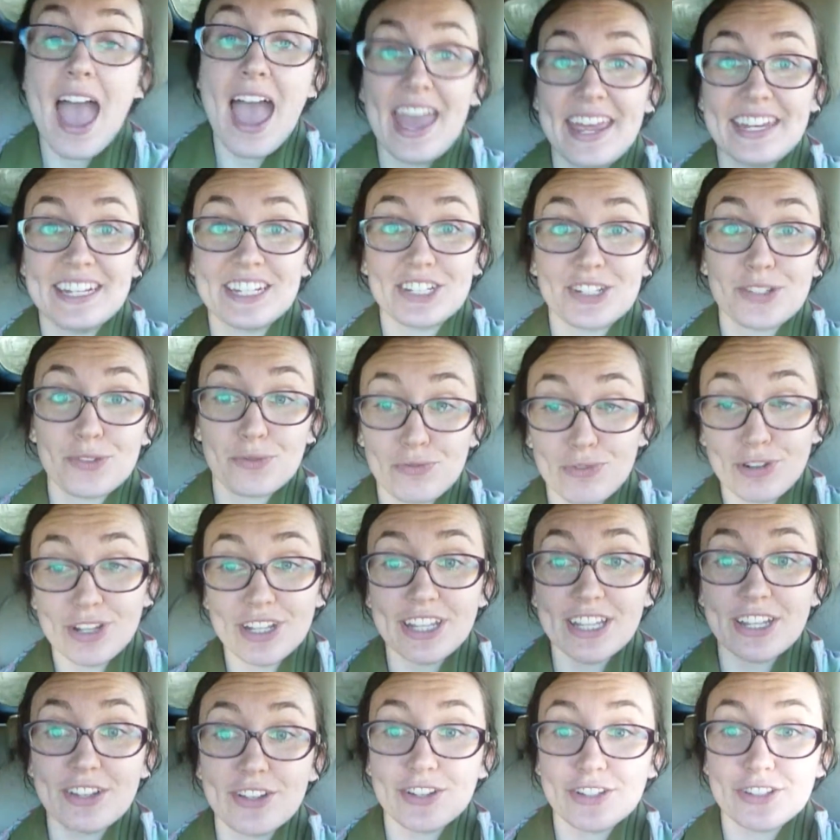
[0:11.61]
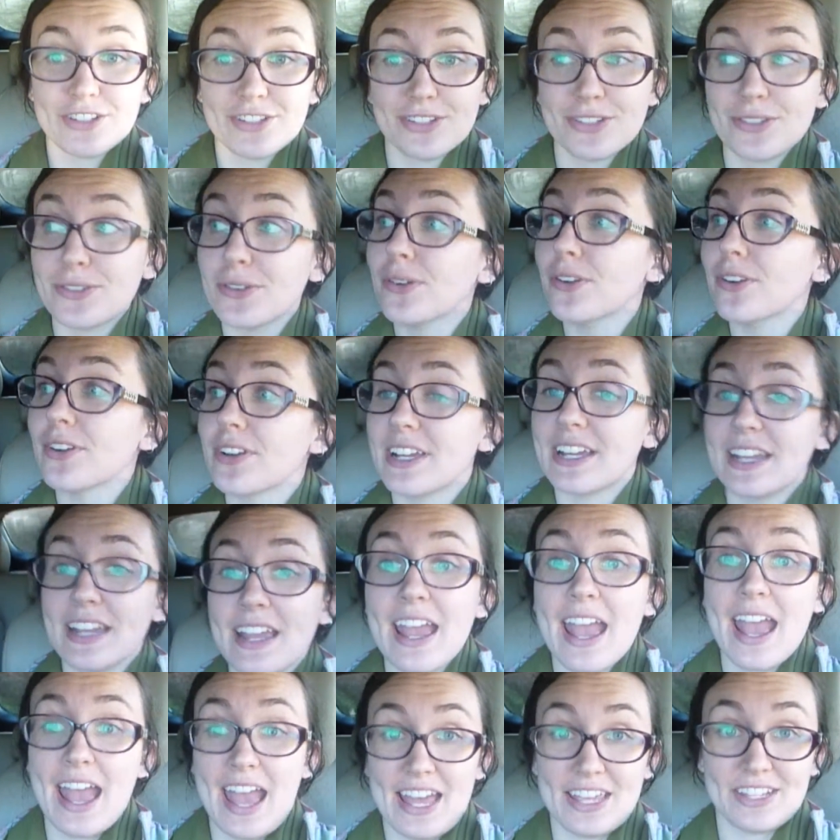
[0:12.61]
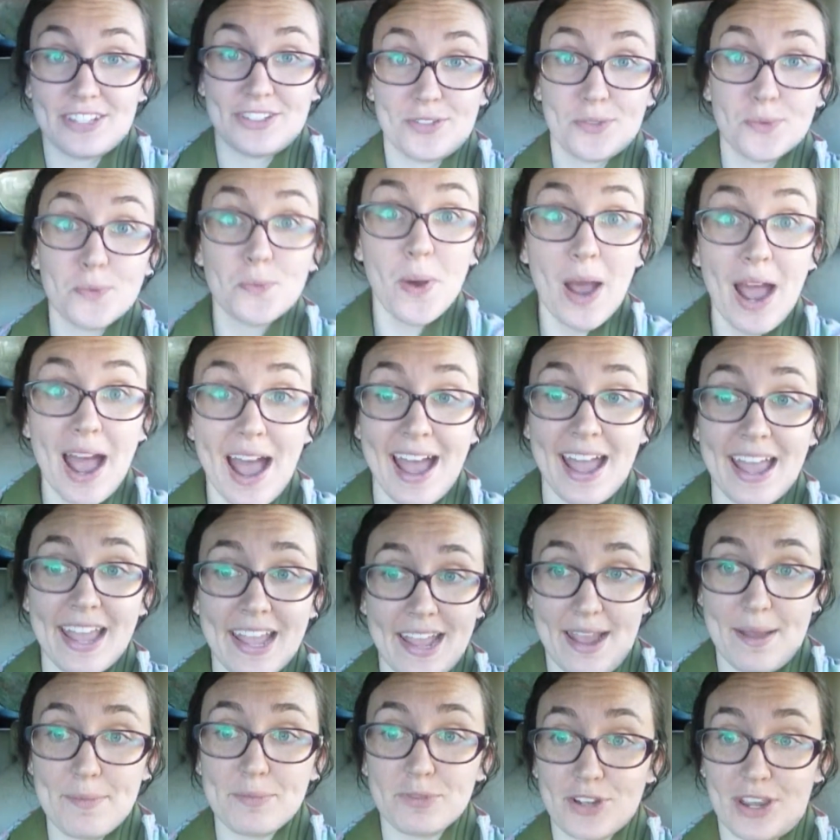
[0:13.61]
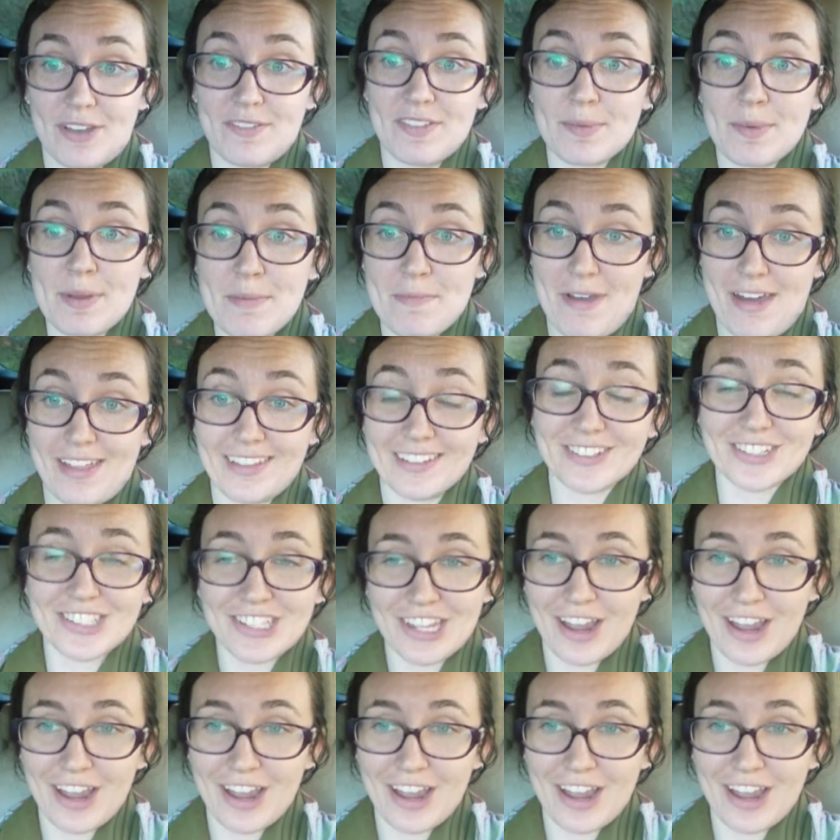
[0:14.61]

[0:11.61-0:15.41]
and it's a really good story as to why I'm driving my mother's